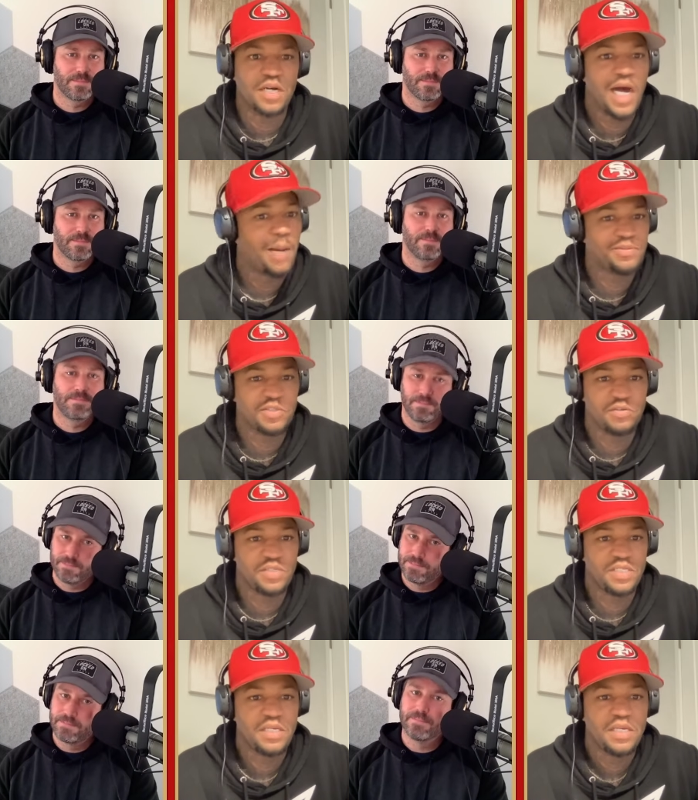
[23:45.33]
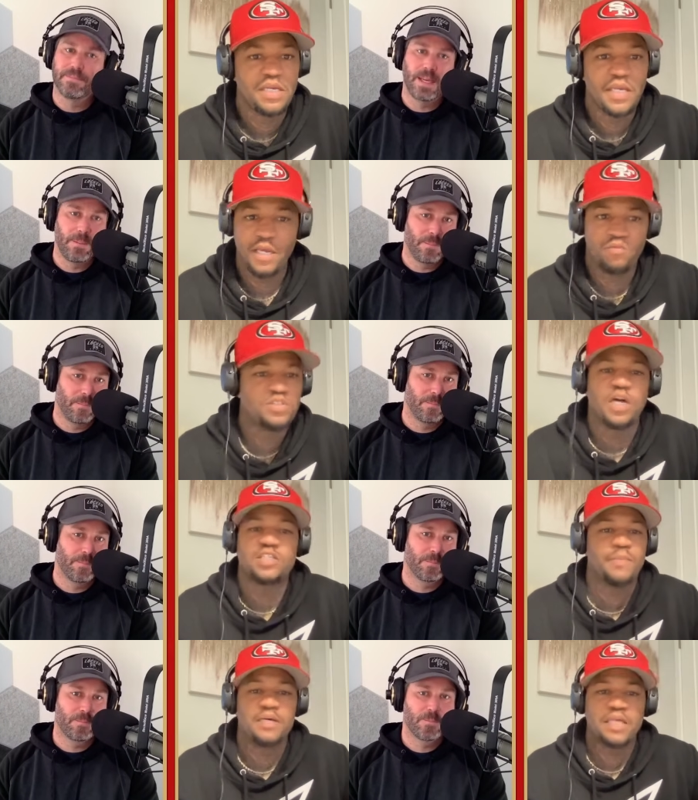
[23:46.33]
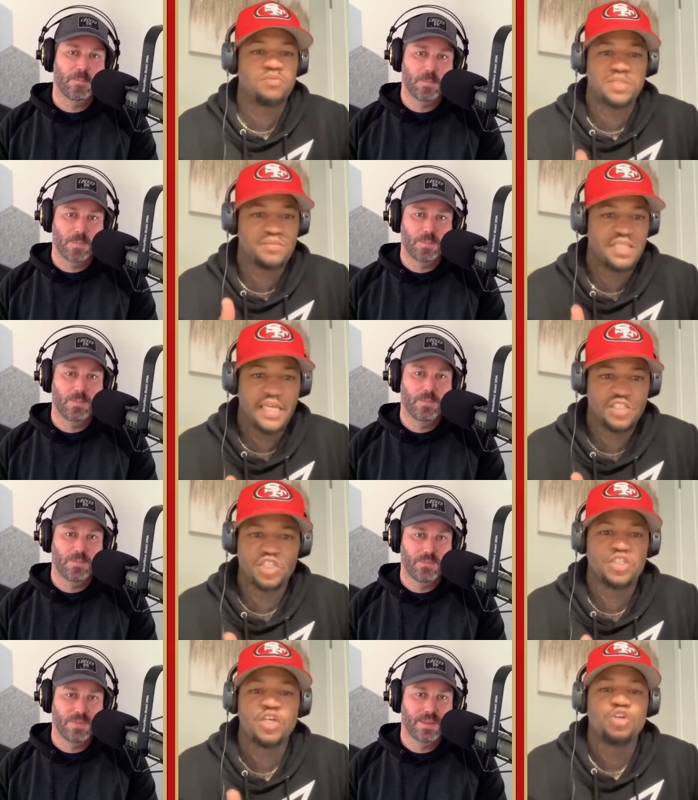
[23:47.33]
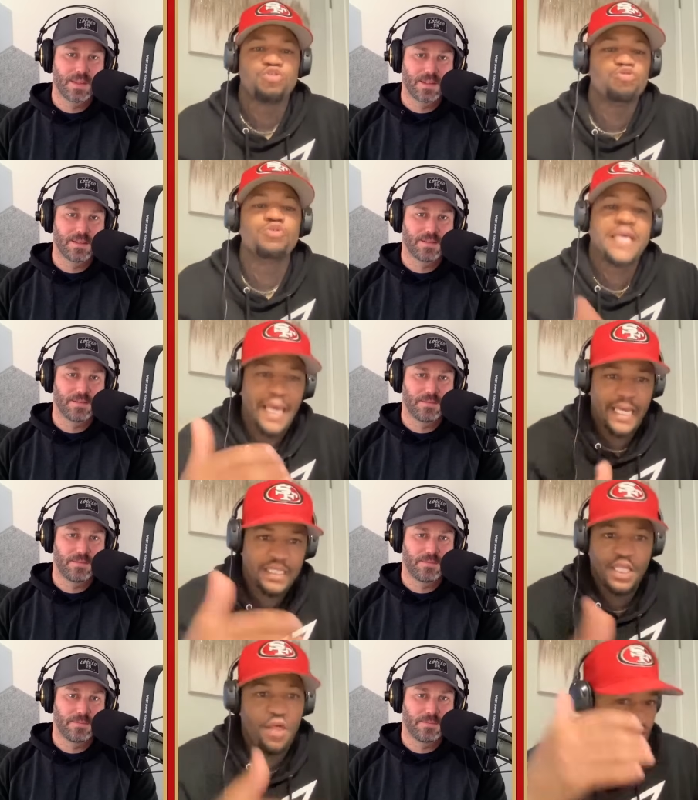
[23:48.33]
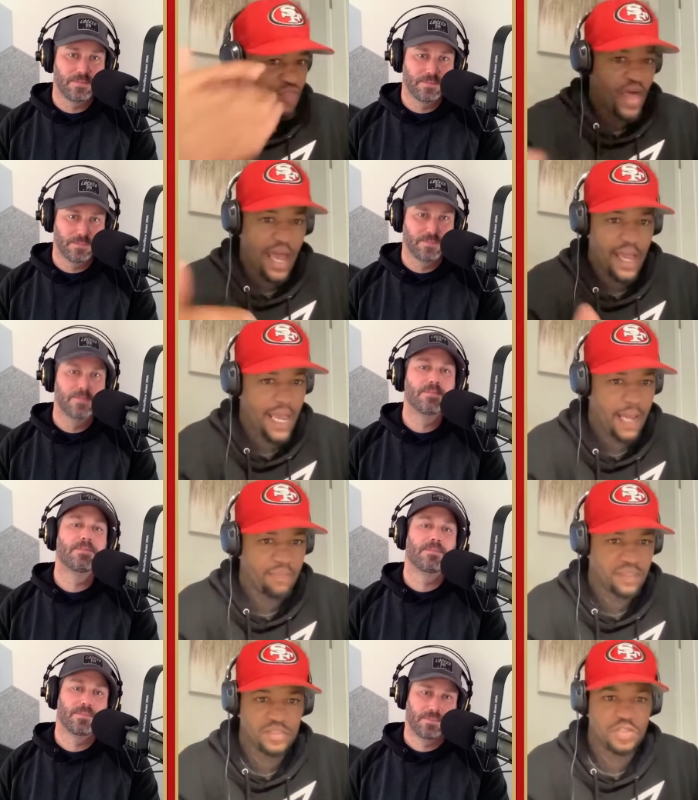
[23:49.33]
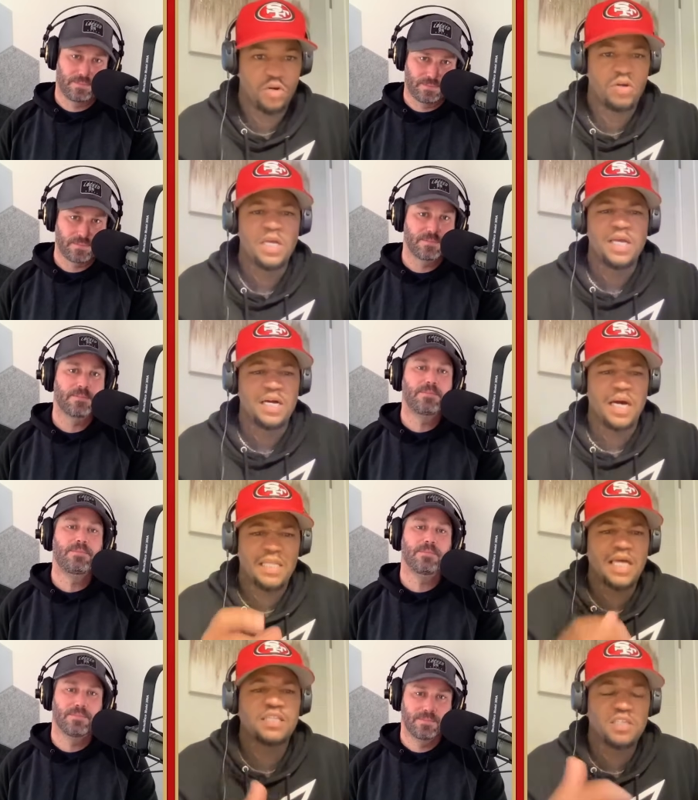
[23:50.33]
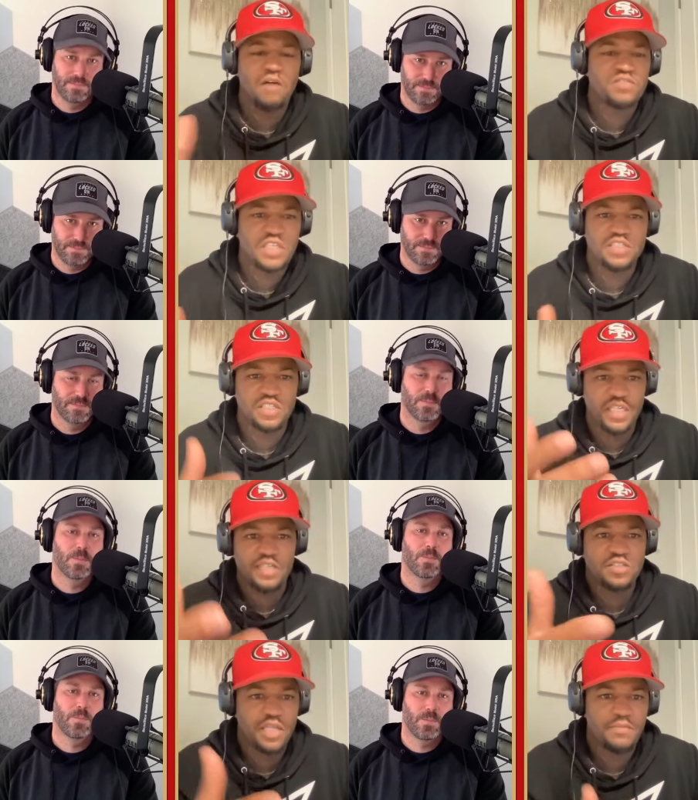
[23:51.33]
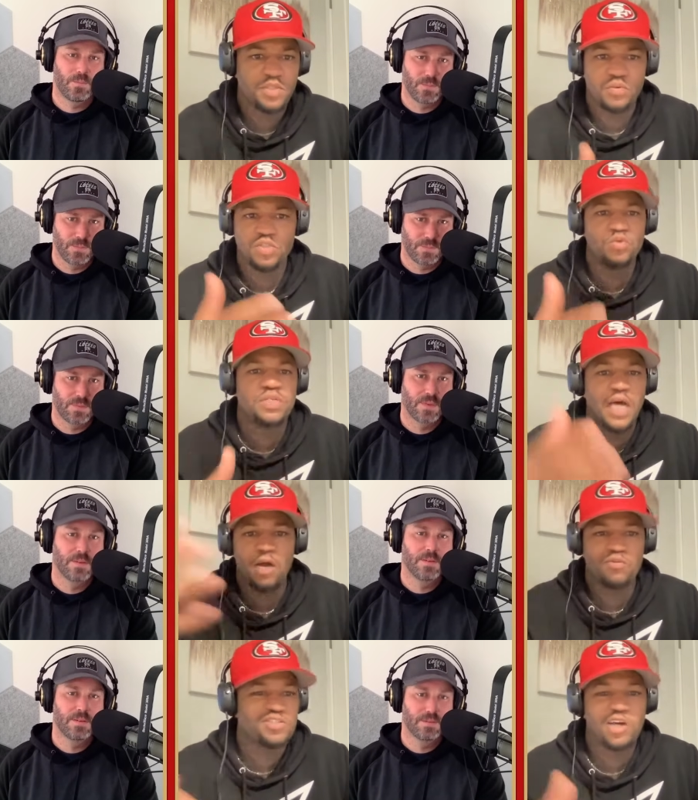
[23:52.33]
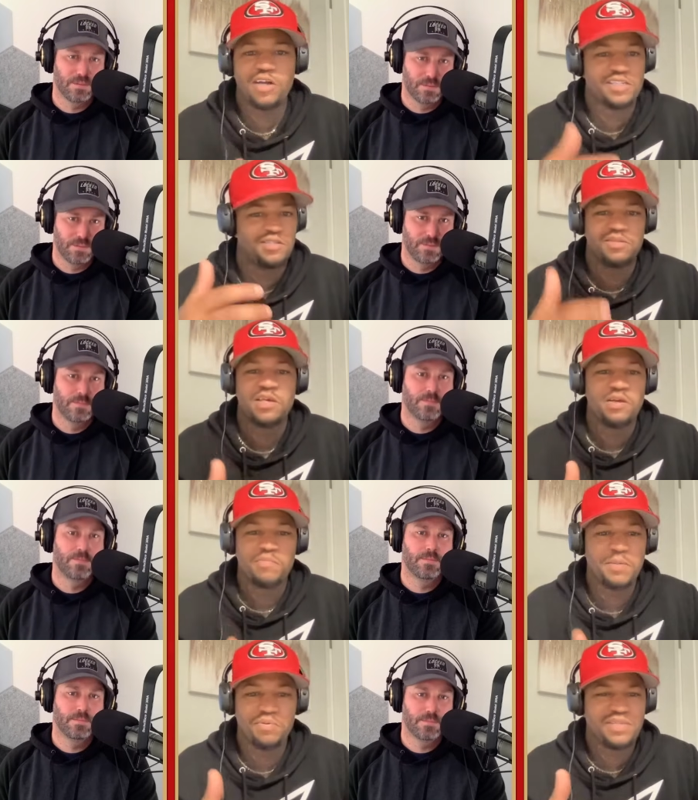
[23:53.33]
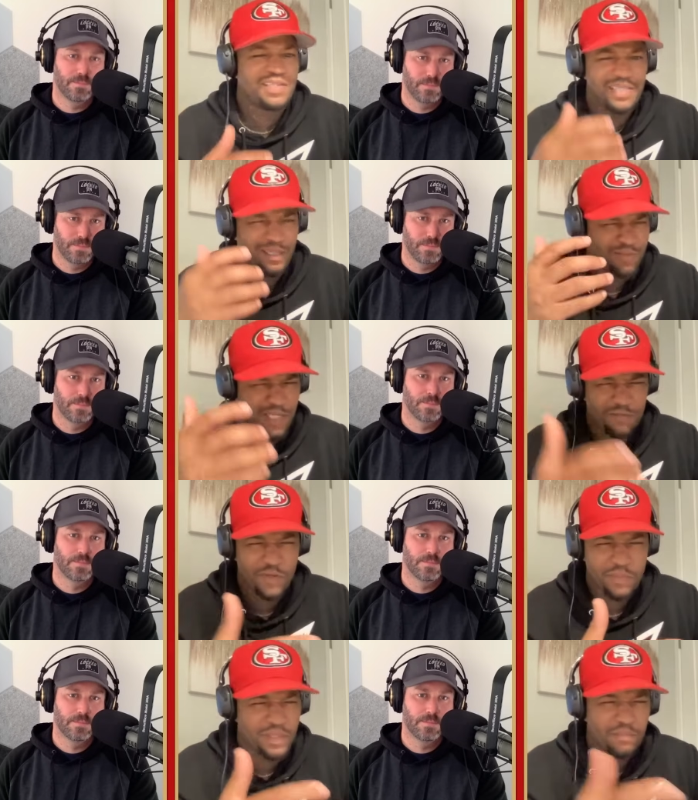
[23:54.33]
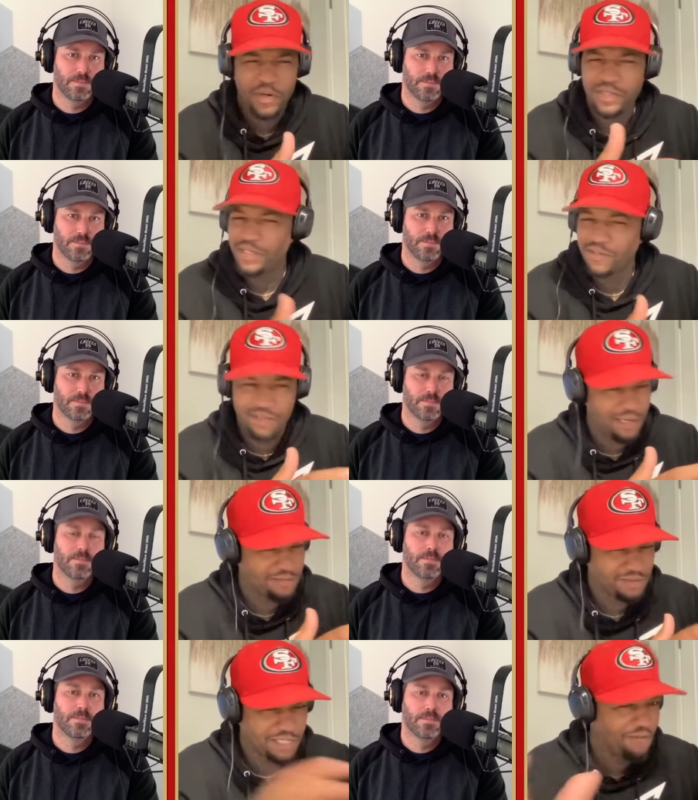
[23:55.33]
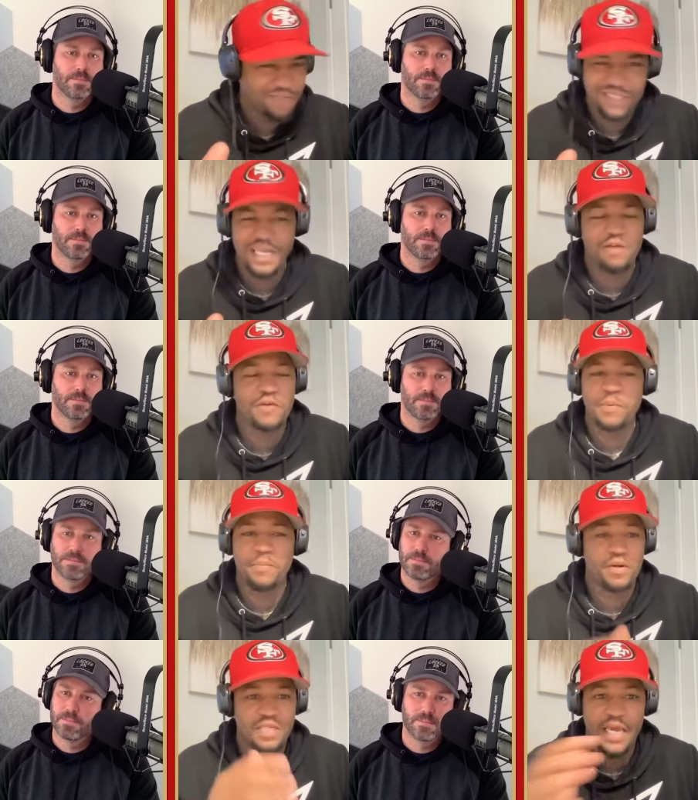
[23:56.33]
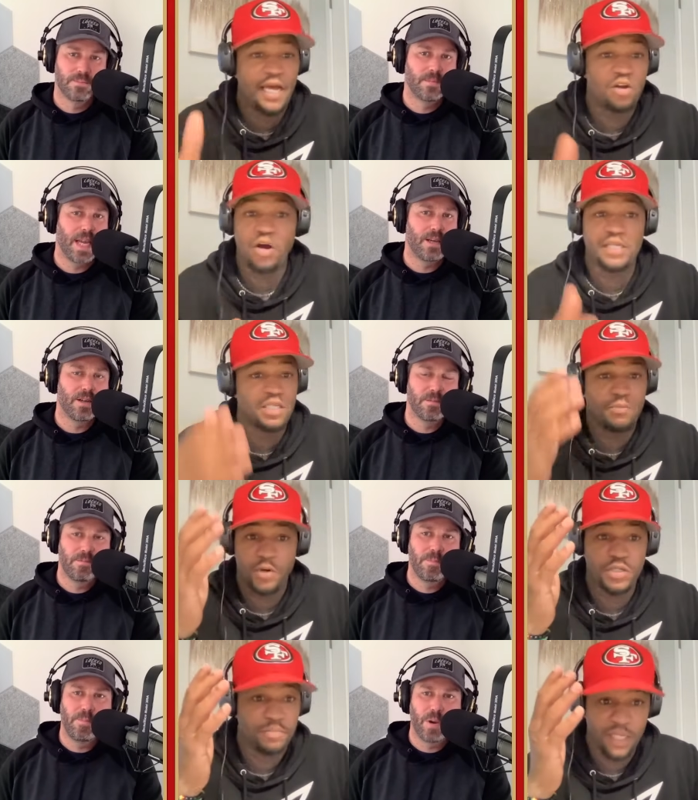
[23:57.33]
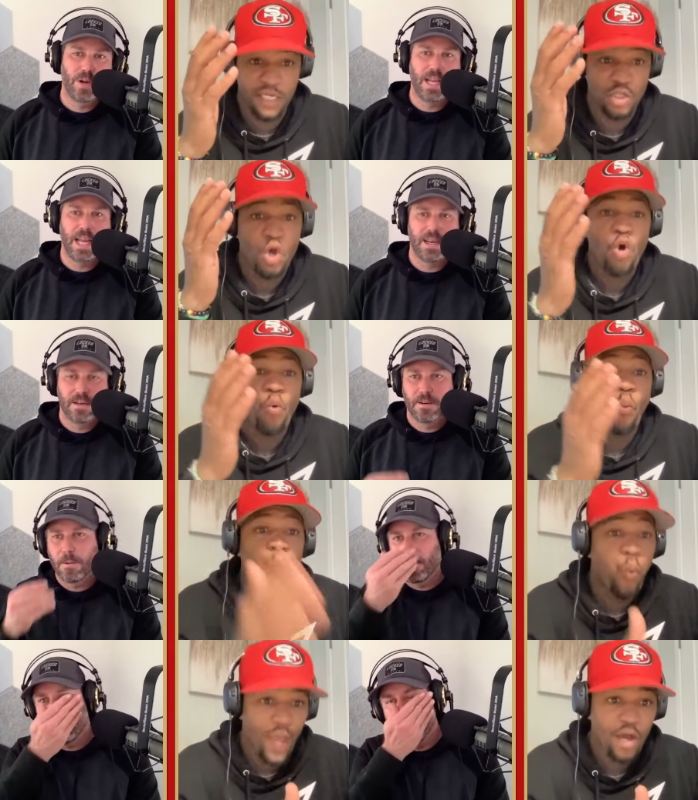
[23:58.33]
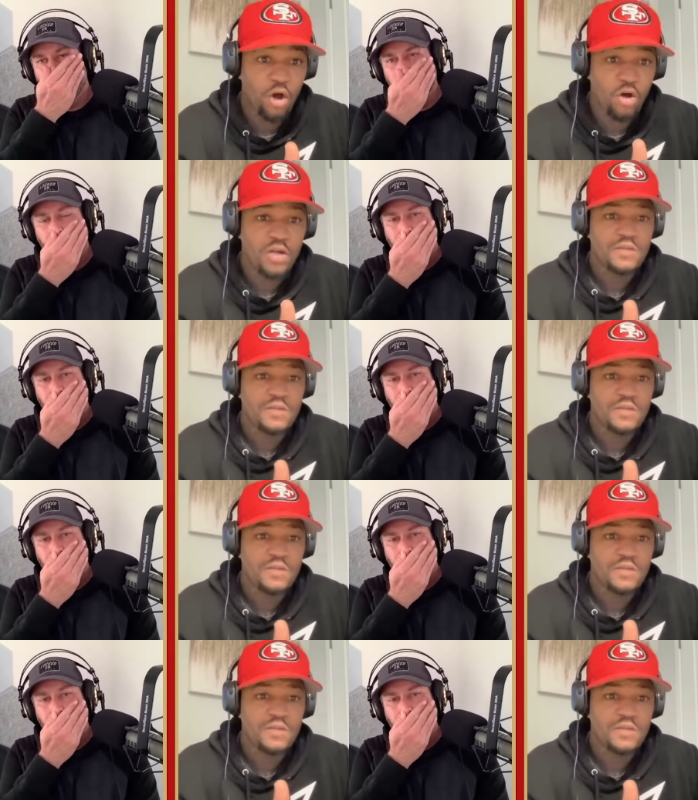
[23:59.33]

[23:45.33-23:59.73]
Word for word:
Speaker 1: opportunity. Yep. And we talked about that was something that just you can't let that happen. So uh, a lot of the conversation yesterday between you and I, we're talking, and people think that I'm kind of ripping Purdy. Uh, definitely not ripping Purdy at all. I think Purdy played well.